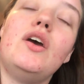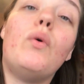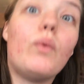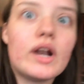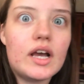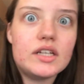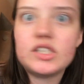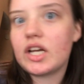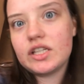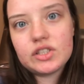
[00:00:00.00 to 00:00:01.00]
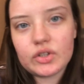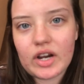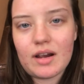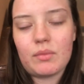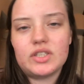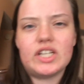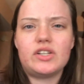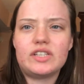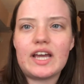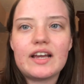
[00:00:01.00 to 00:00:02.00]
want to check Instagram or check
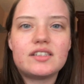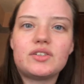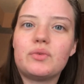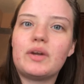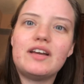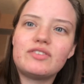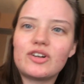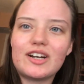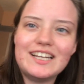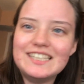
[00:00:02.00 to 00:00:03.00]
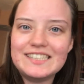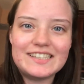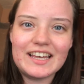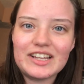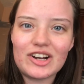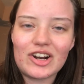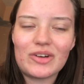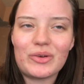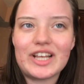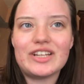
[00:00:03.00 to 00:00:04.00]
your text or whatever it is that you're
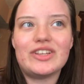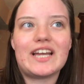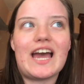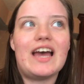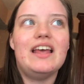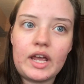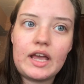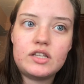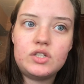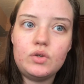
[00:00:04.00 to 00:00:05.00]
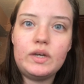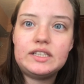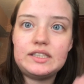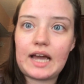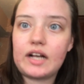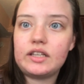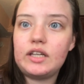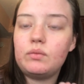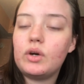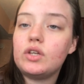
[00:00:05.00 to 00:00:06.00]
wanting to look at. Do
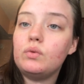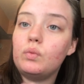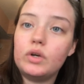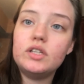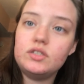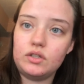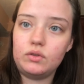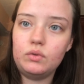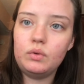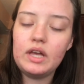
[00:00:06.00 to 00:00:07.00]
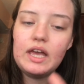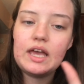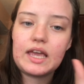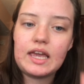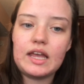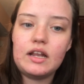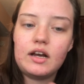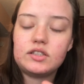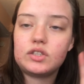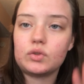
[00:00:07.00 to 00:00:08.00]
exactly what you would do in
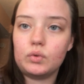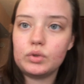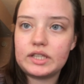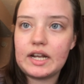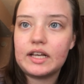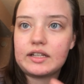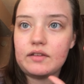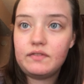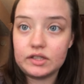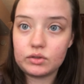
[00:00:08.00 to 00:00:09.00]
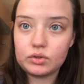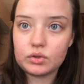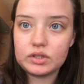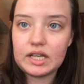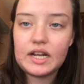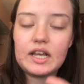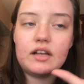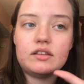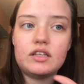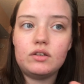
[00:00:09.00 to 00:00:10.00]
a school setting, like a physical school setting,
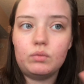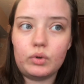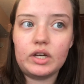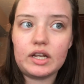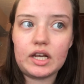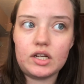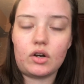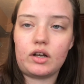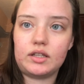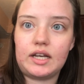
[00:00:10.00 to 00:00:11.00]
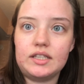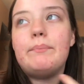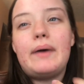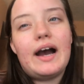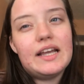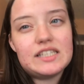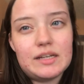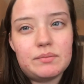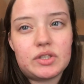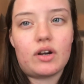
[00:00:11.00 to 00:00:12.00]
that you would in your online. My
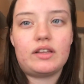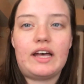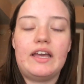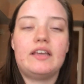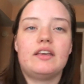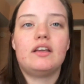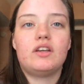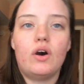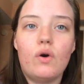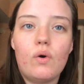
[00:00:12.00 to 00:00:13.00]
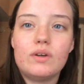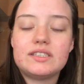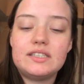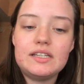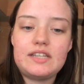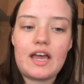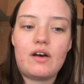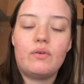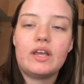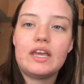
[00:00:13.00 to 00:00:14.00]
tips are like, go sit
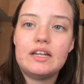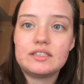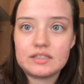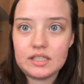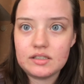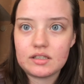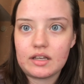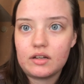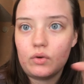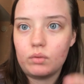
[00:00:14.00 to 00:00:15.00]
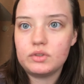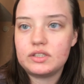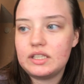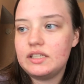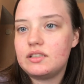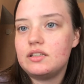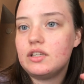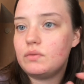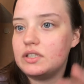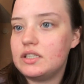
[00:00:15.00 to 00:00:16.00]
down in a seat, like a normal seat that
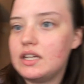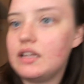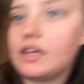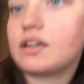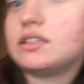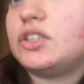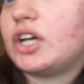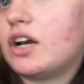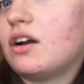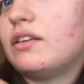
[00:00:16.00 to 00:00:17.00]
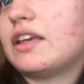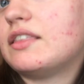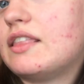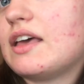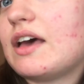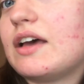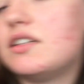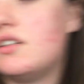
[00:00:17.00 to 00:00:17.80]
you would sit in, like a chair like that,